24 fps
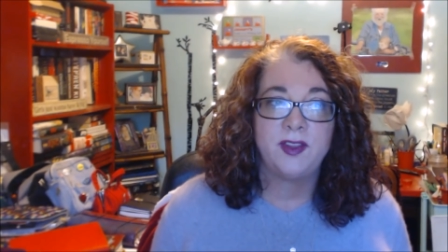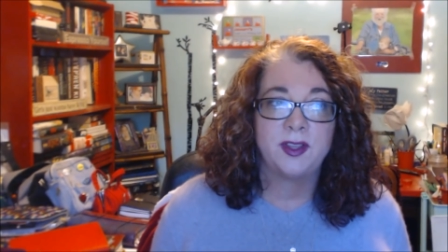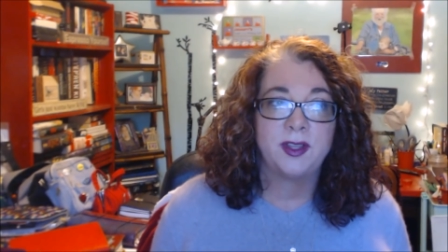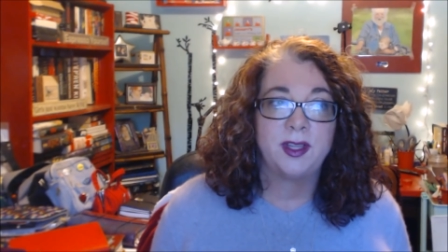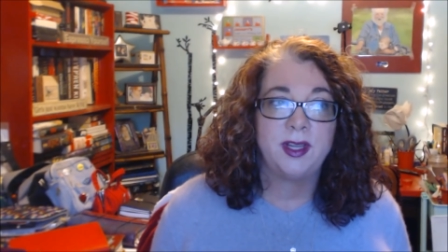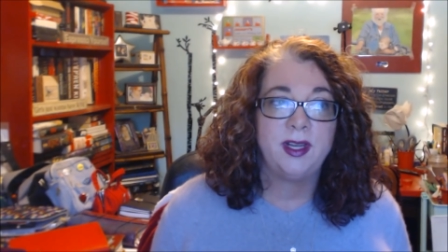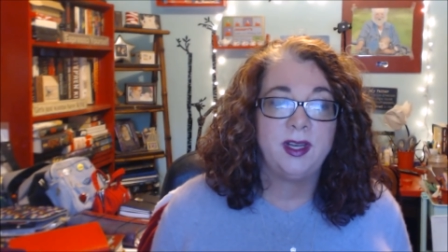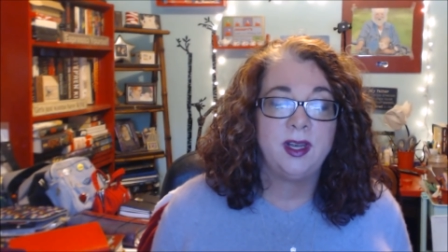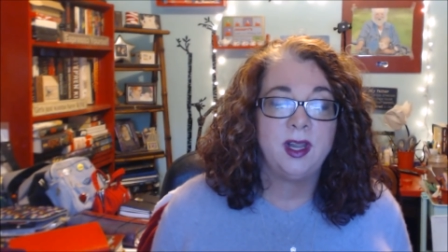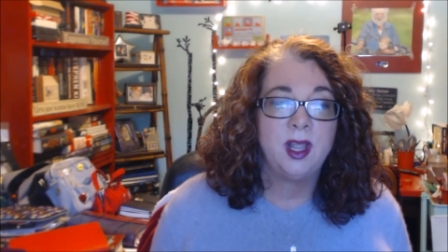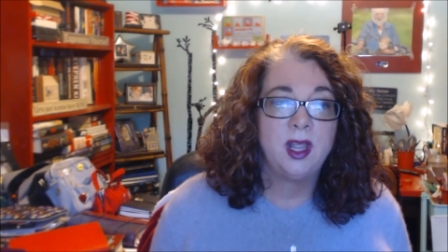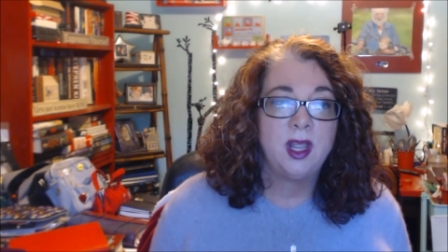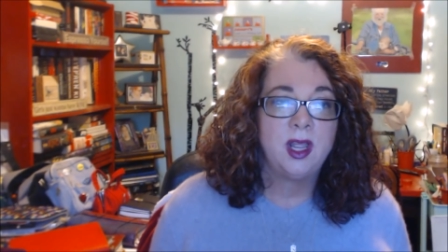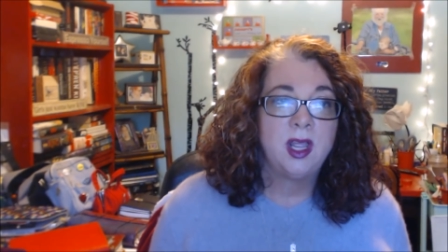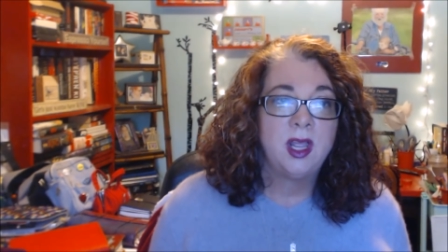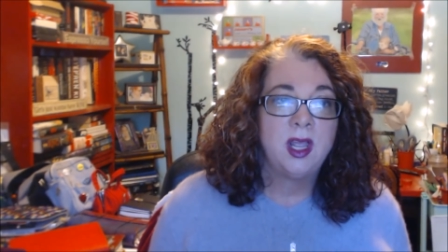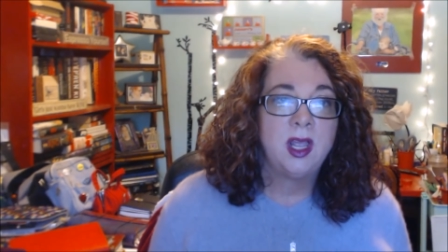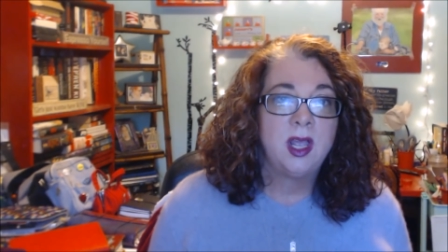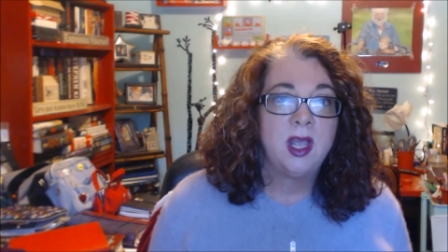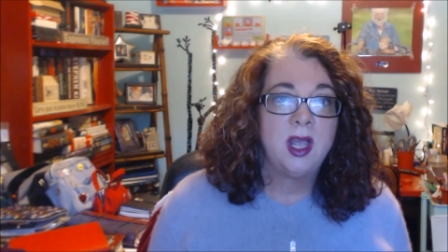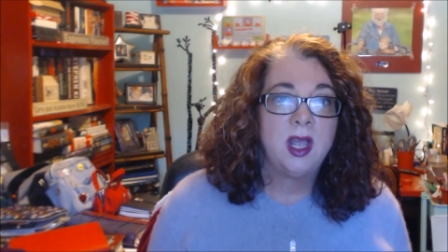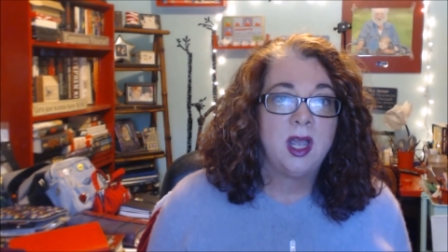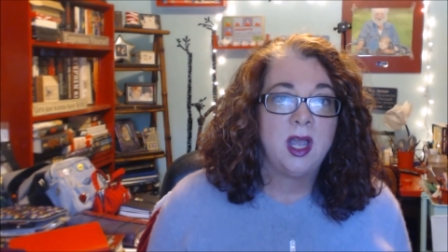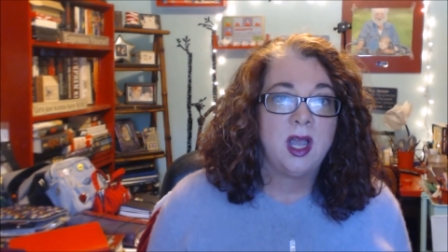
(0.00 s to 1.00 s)
feeling
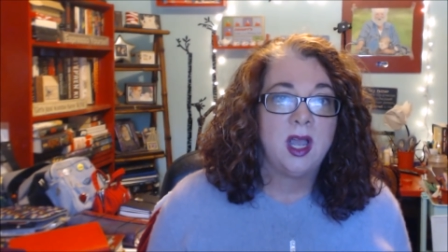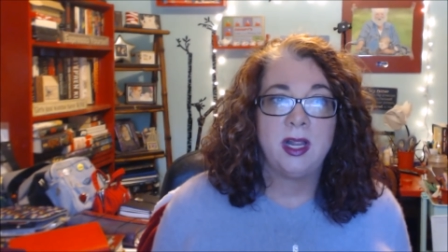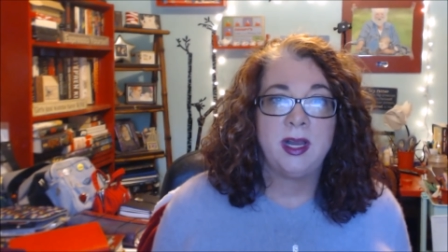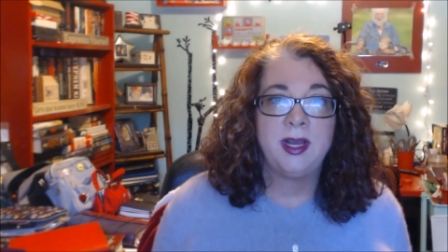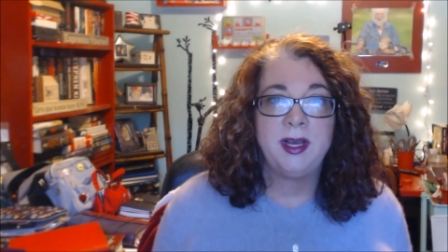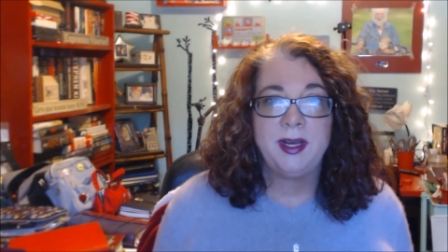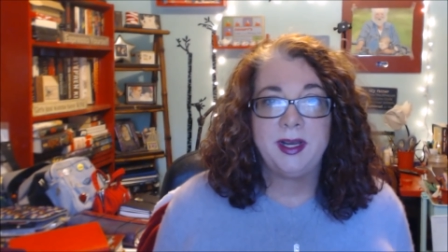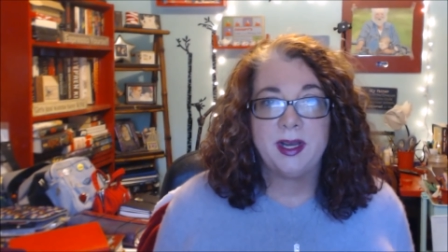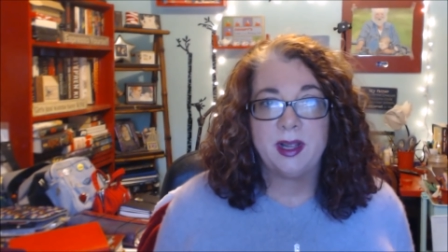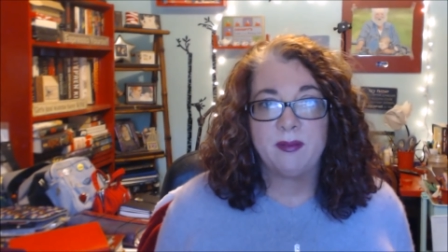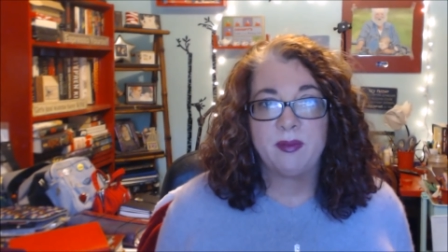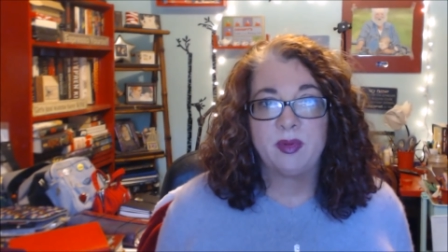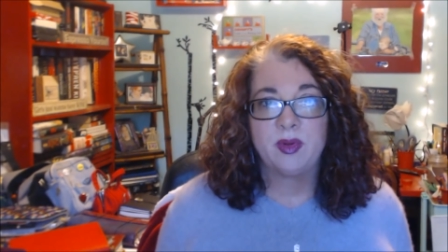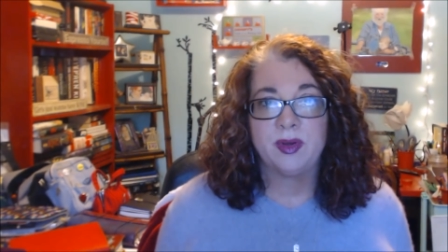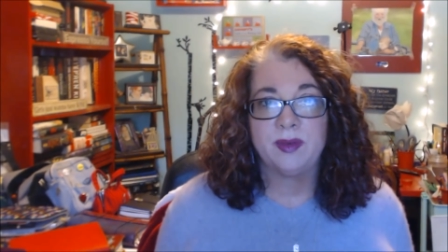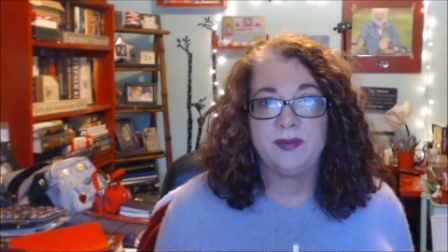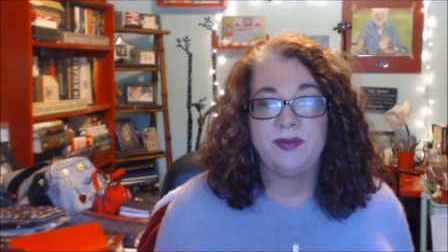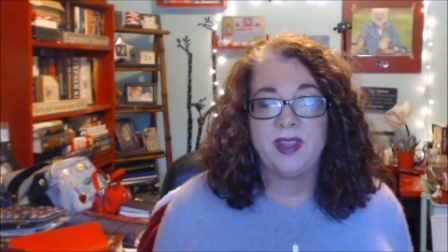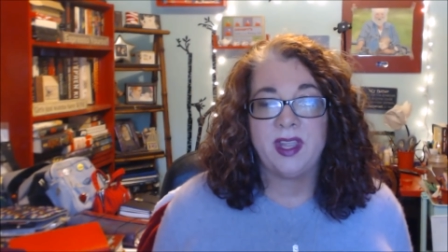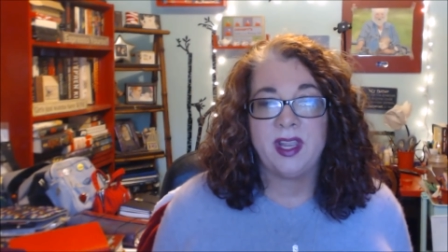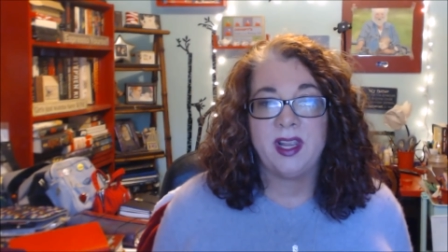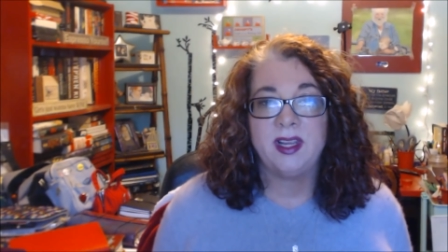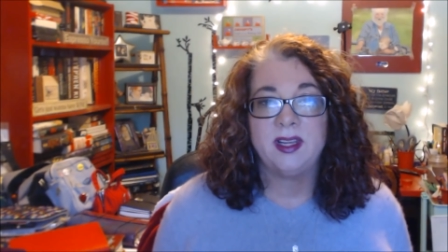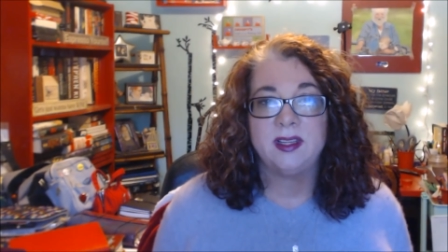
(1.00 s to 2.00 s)
any number
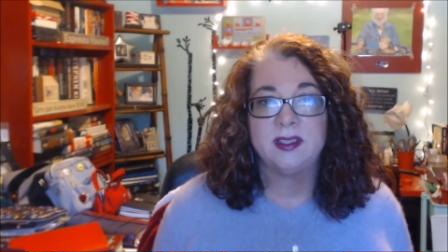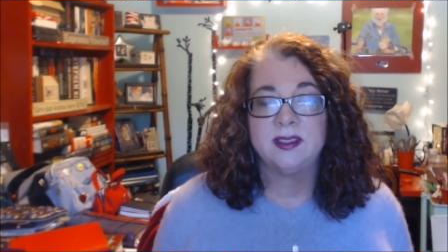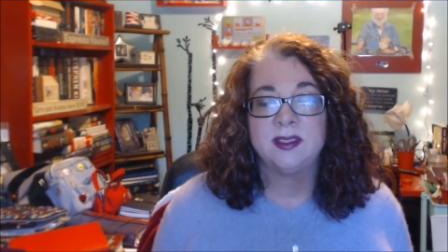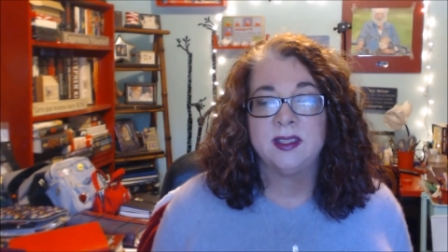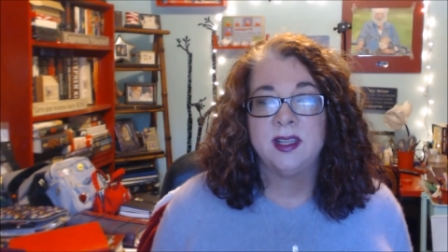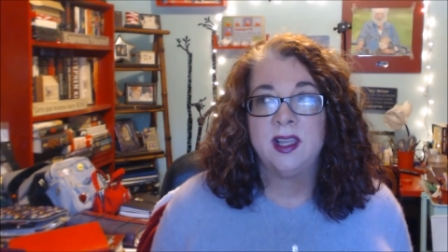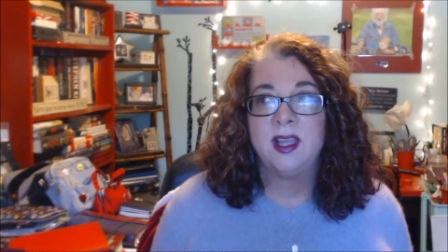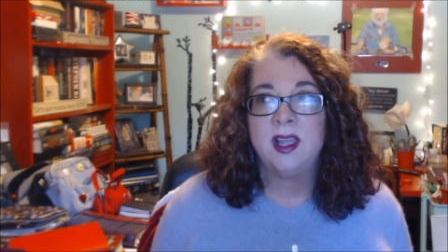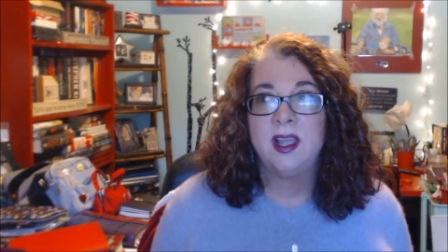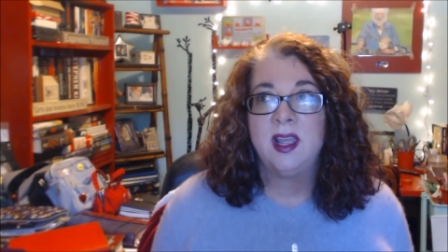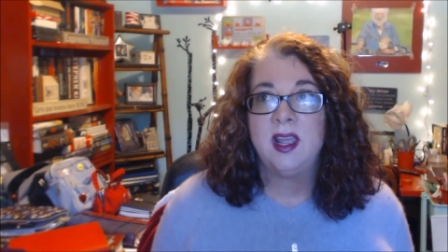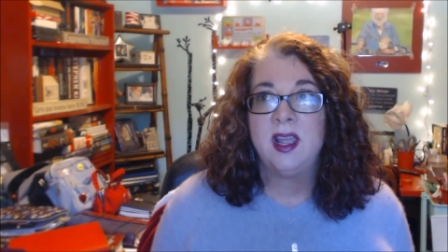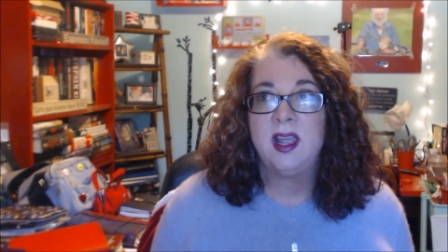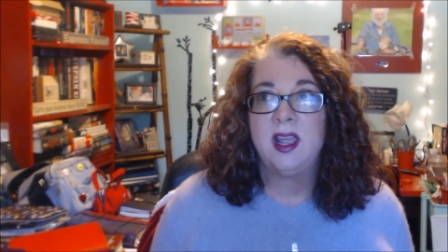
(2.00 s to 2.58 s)
of things.